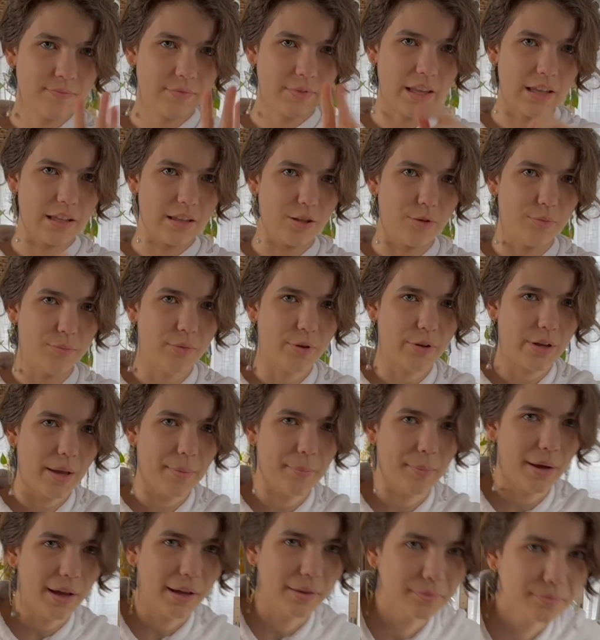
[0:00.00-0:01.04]
Thank you. Okay,
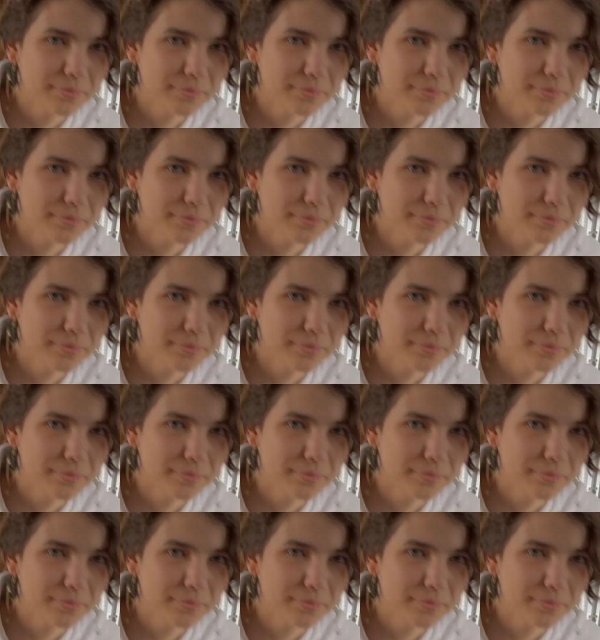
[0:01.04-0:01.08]
bye.